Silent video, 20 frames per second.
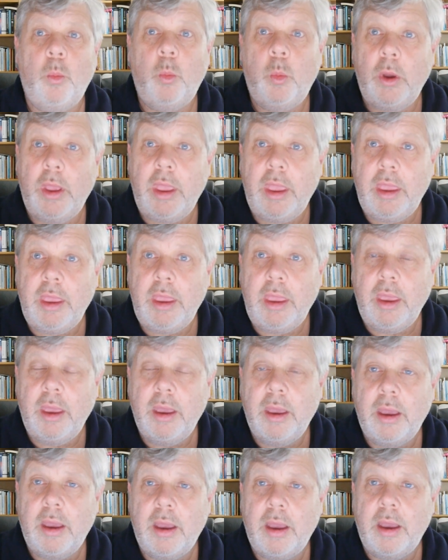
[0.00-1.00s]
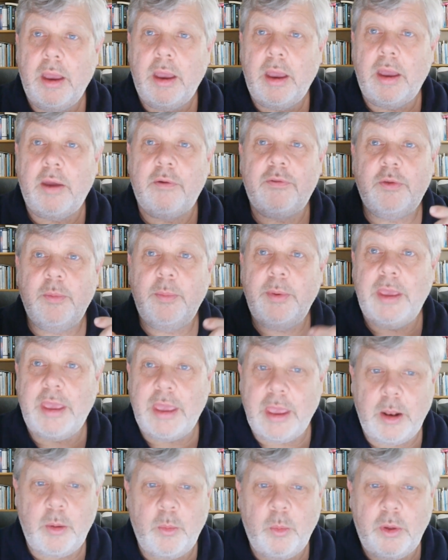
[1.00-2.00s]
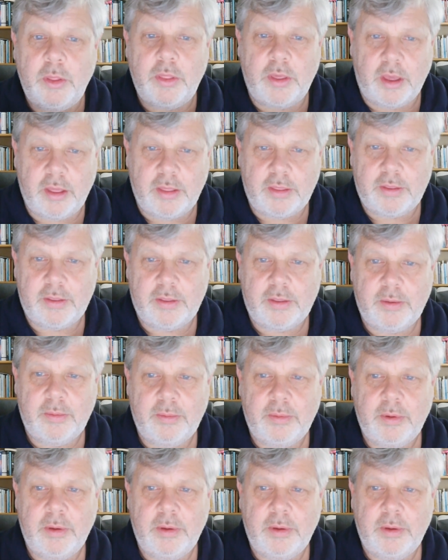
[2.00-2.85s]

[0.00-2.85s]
We have to begin with us.